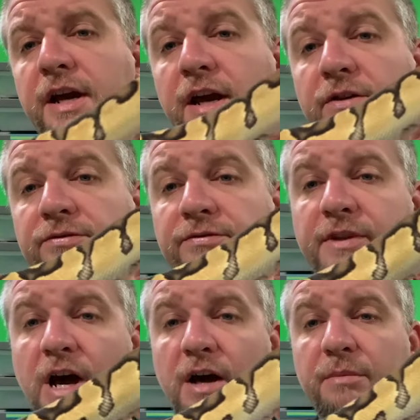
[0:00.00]
If
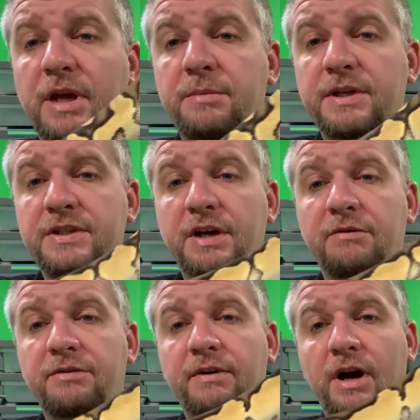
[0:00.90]
not, maybe a
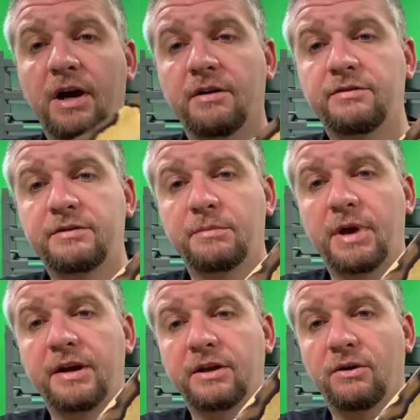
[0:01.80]
75,
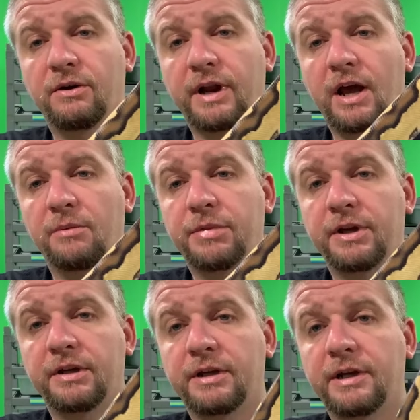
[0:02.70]
depending on how
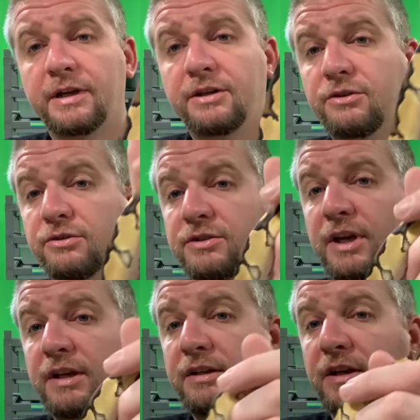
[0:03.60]
big your
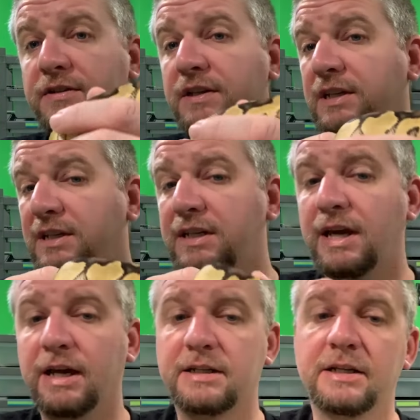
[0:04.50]
snake does indeed
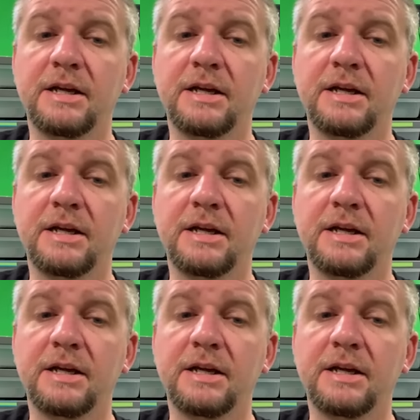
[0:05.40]
get.